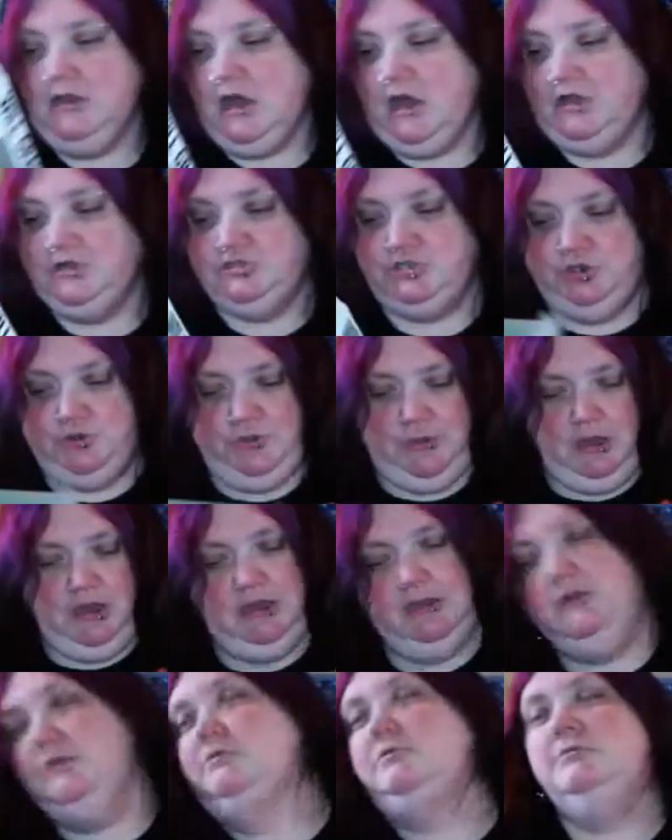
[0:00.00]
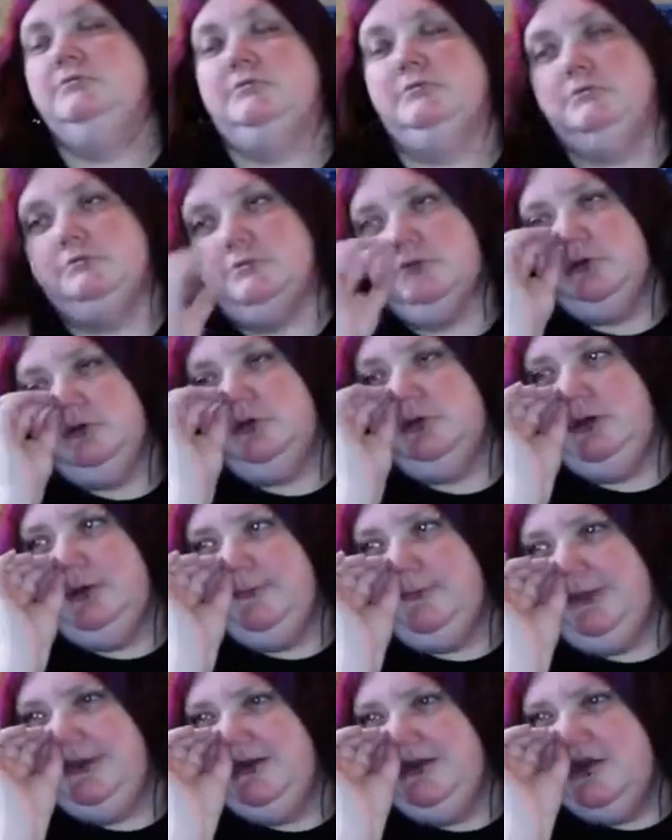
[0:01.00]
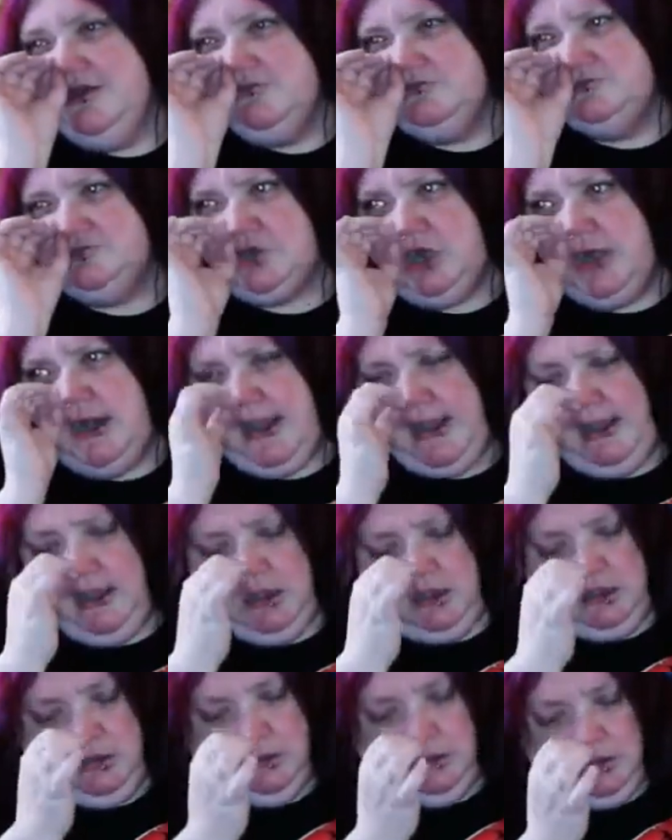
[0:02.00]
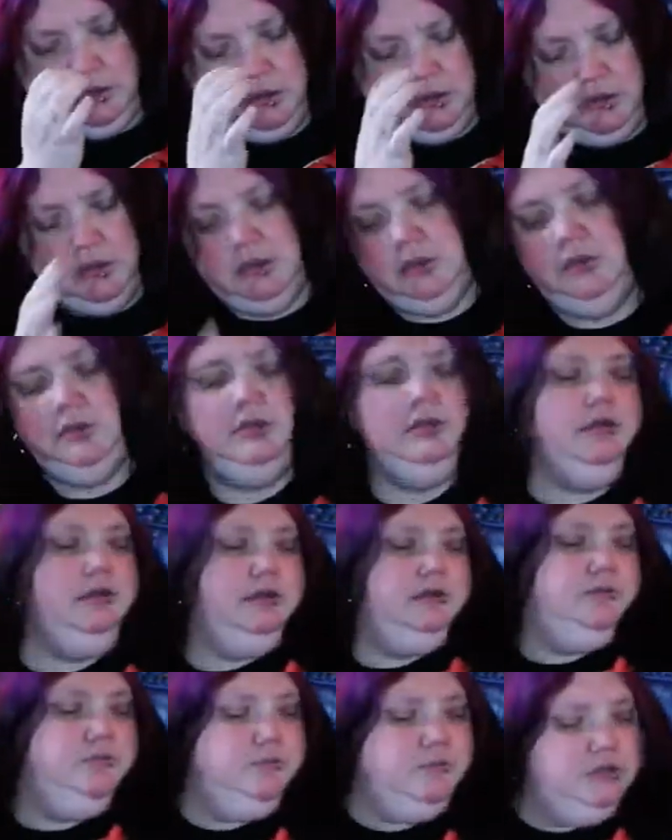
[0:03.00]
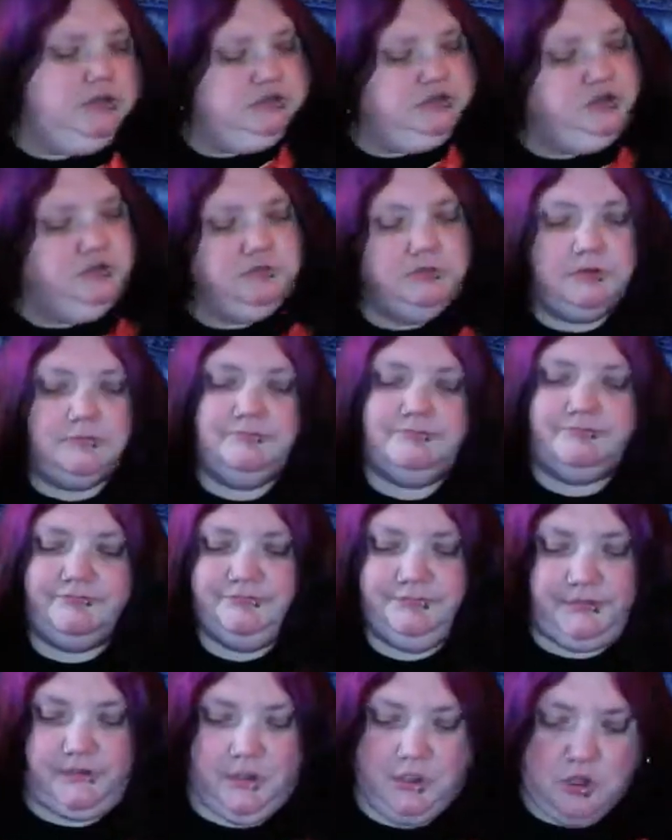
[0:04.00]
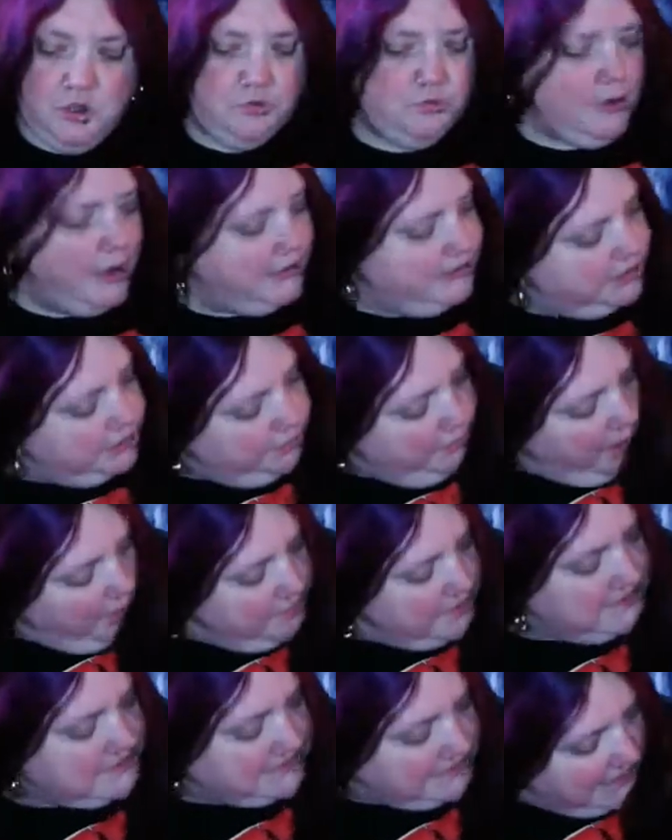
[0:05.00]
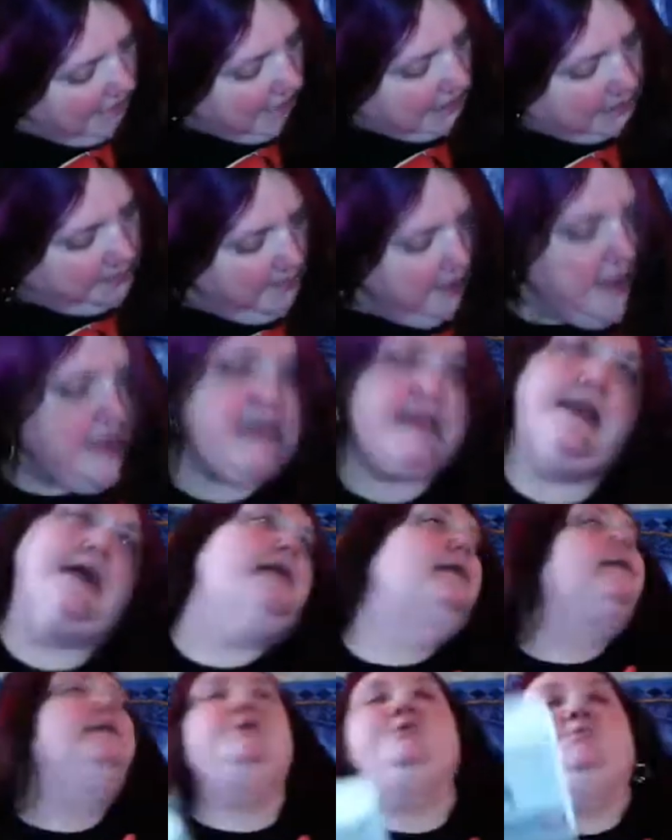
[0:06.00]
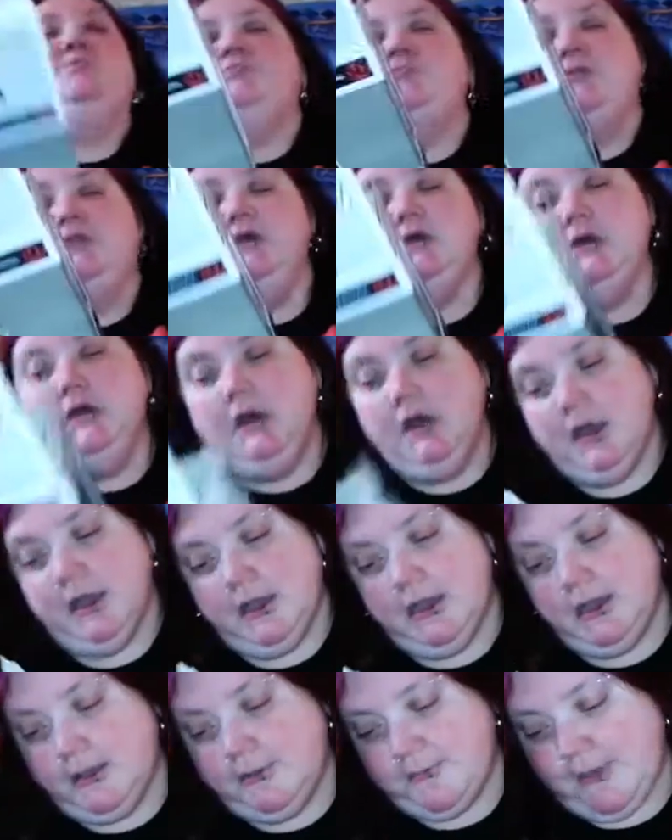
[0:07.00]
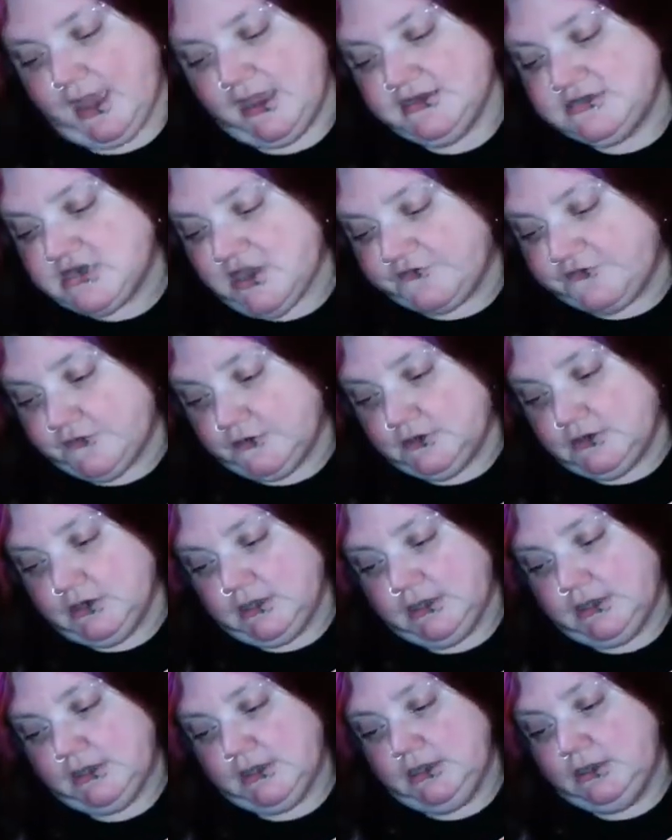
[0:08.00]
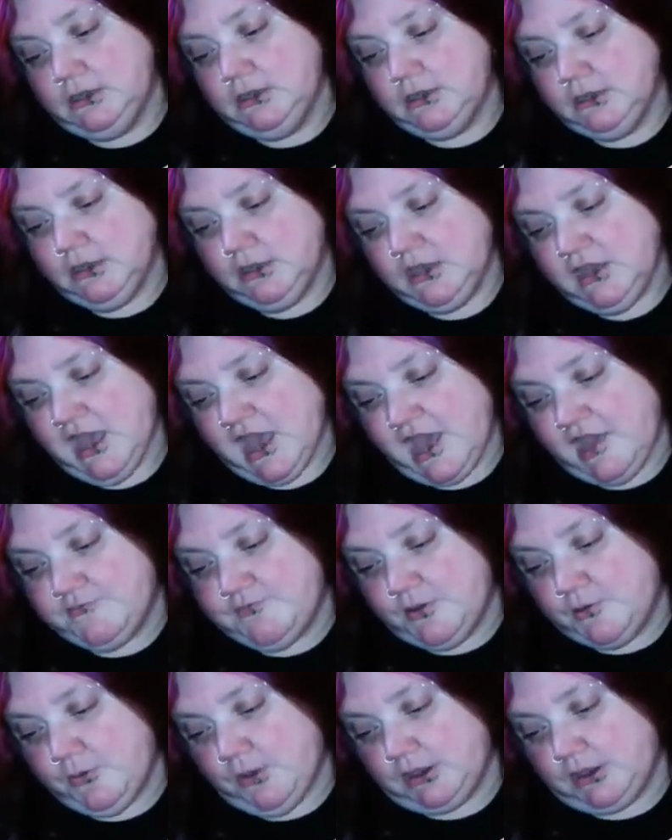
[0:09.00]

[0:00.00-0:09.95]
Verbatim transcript: I do want... Oh, God, my nose ring. Don't... Why do you always lick me? Um, I definitely have been